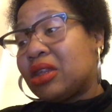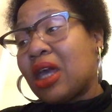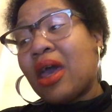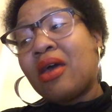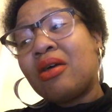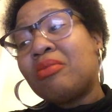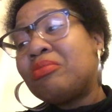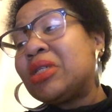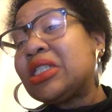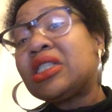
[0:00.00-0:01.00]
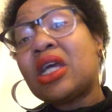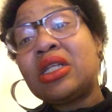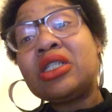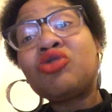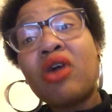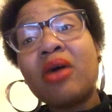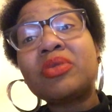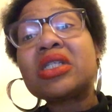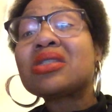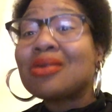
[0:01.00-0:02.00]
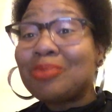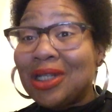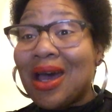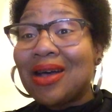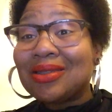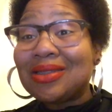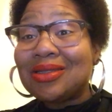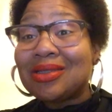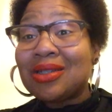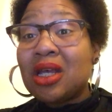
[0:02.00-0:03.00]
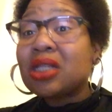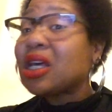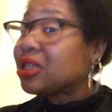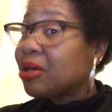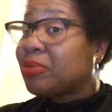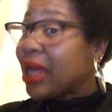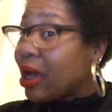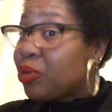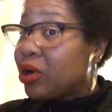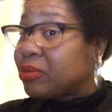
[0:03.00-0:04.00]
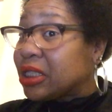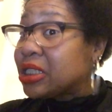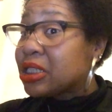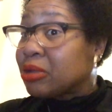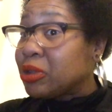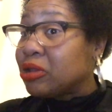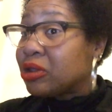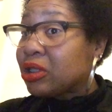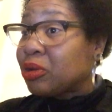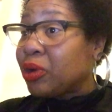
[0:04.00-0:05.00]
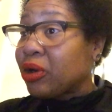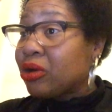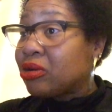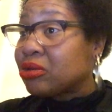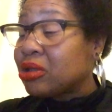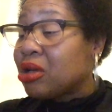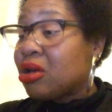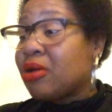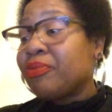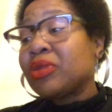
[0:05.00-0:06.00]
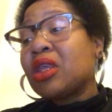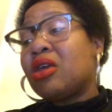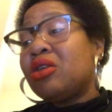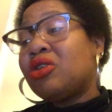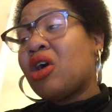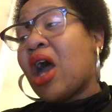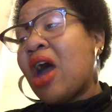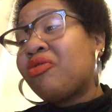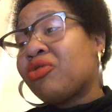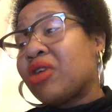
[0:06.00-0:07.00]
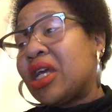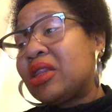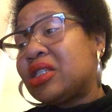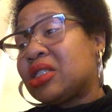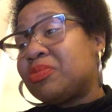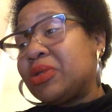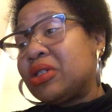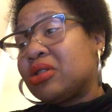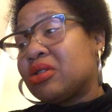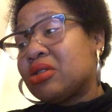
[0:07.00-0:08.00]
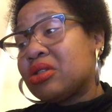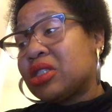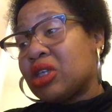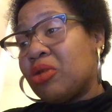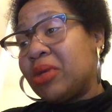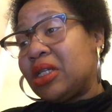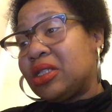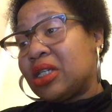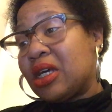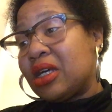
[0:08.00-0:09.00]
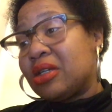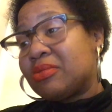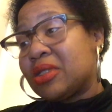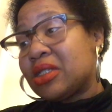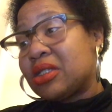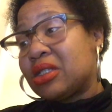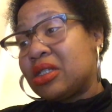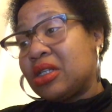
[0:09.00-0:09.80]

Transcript: that Miss Janie dropped some knowledge, like the black woman is the mule of the world. You know, I've read this book so many times.